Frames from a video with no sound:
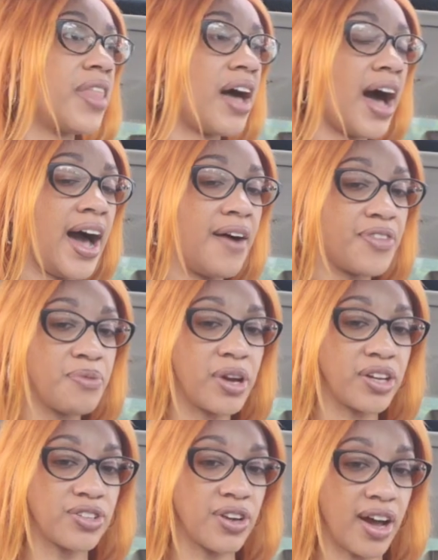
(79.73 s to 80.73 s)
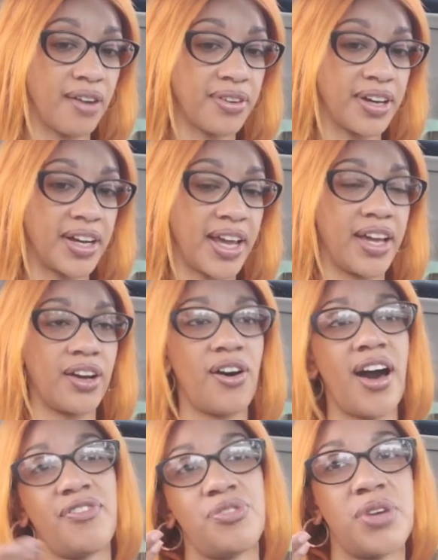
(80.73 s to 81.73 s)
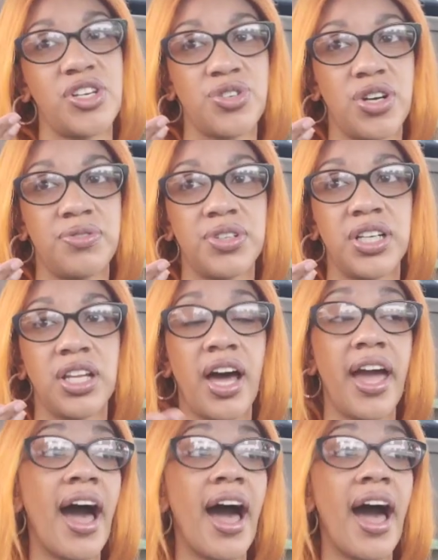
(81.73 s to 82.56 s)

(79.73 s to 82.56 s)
I have to make sure I have a good angle. I have to make sure I have a good light.